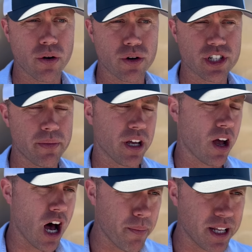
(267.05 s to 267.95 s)
or some of the
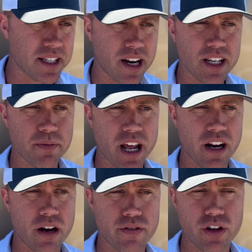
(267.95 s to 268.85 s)
comments that he's made
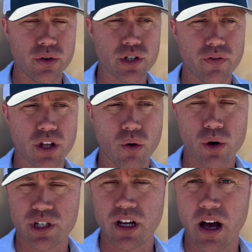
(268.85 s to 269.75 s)
in interviews over the
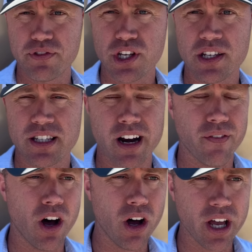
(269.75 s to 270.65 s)
course of the offseason that
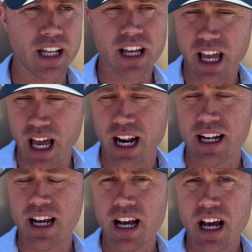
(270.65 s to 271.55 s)
have all indicated